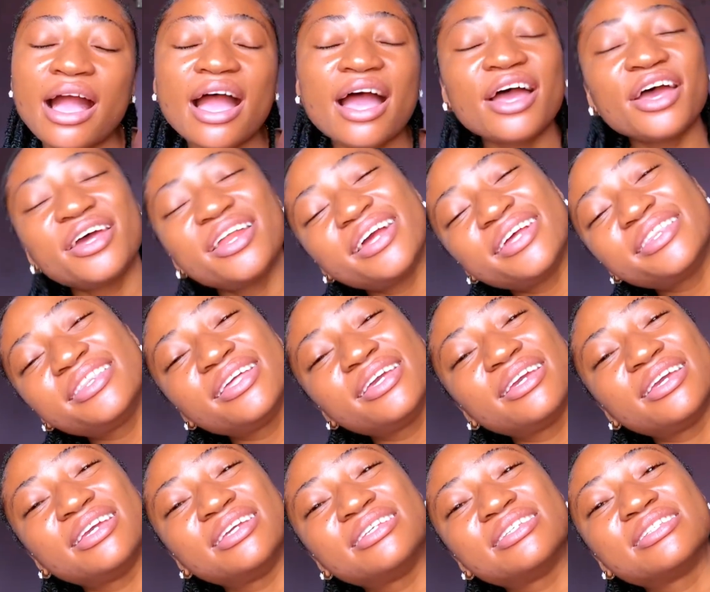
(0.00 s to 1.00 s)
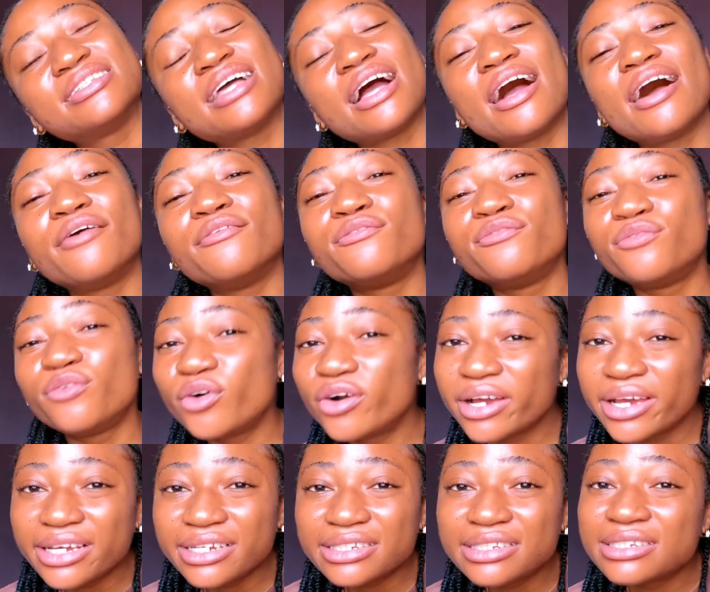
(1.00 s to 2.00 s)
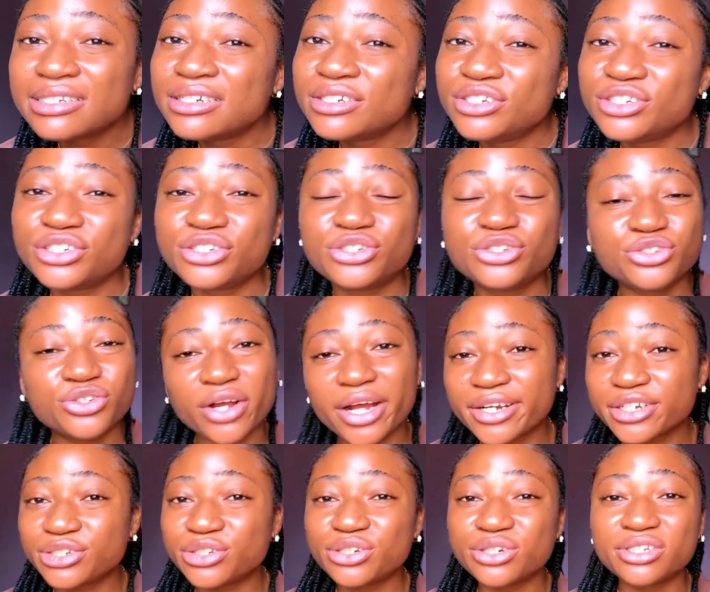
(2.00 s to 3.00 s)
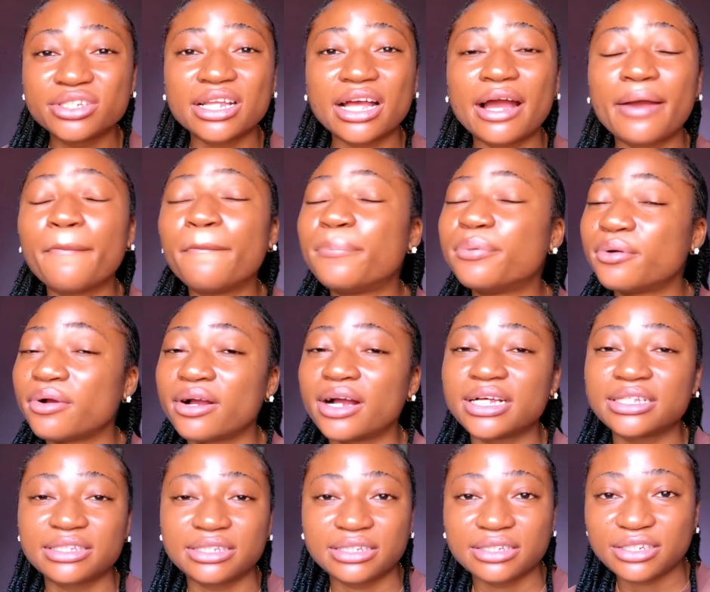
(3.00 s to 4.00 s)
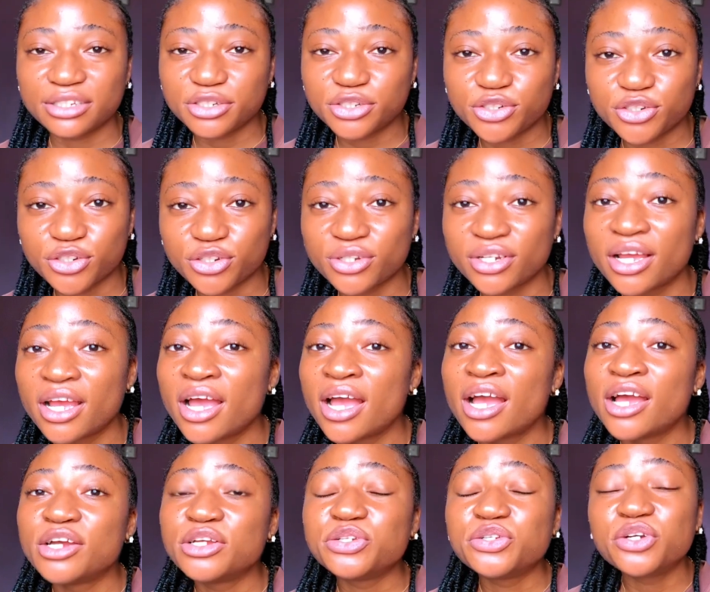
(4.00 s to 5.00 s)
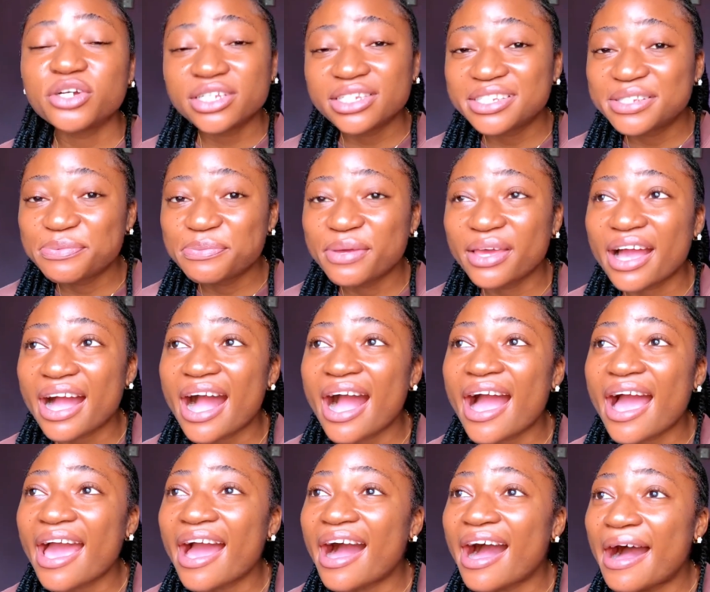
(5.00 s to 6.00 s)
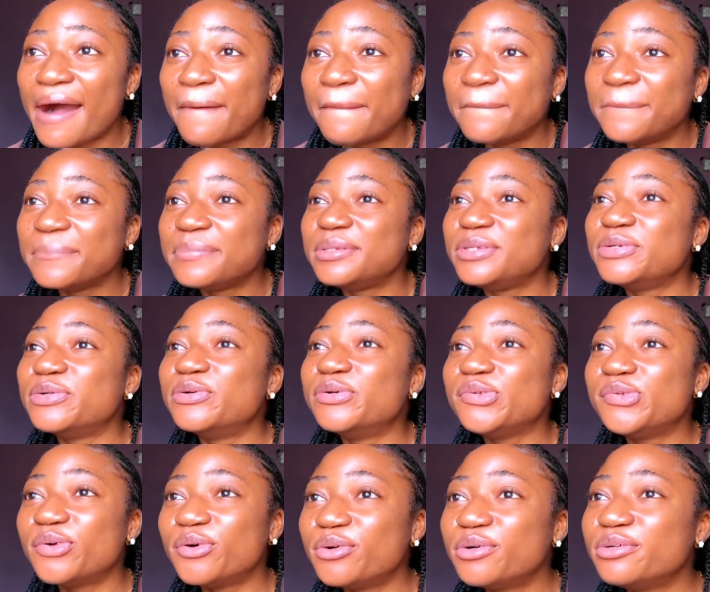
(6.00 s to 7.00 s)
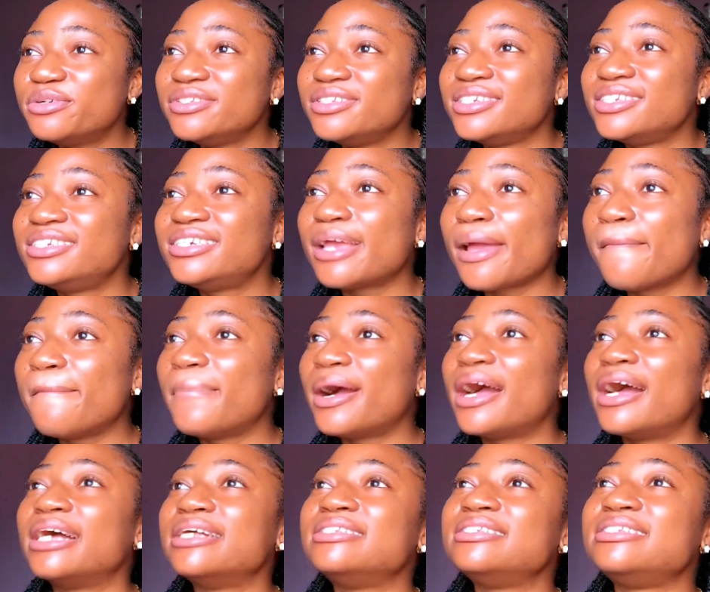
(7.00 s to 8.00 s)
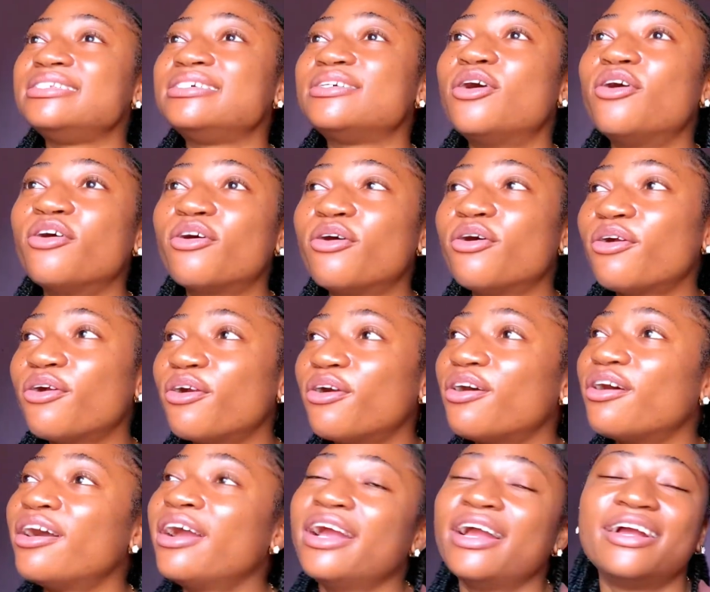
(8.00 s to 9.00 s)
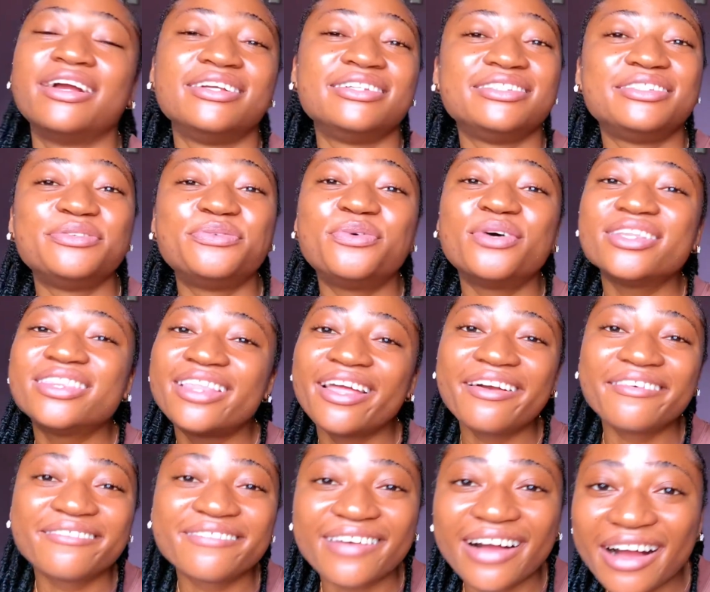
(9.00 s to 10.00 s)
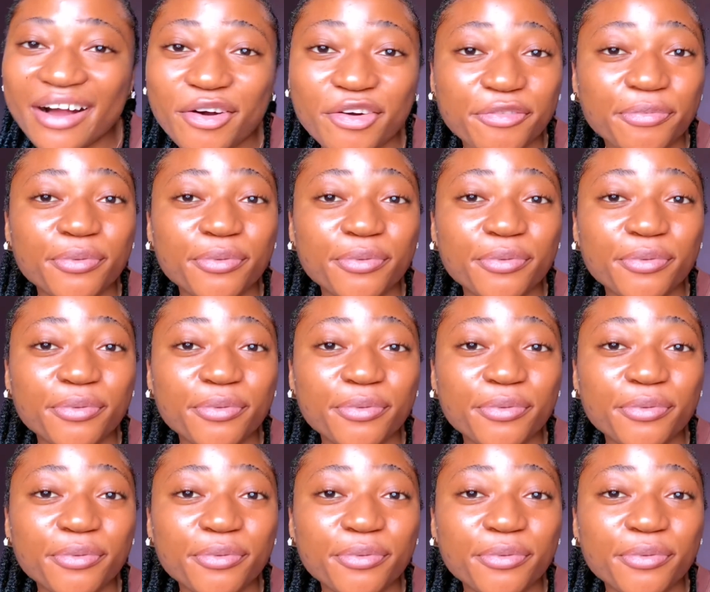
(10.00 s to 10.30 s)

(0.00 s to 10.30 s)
Another thing is avoid distraction and procrastination. Trust me, I am the odogu, the chairman, the conqueror, the whatever of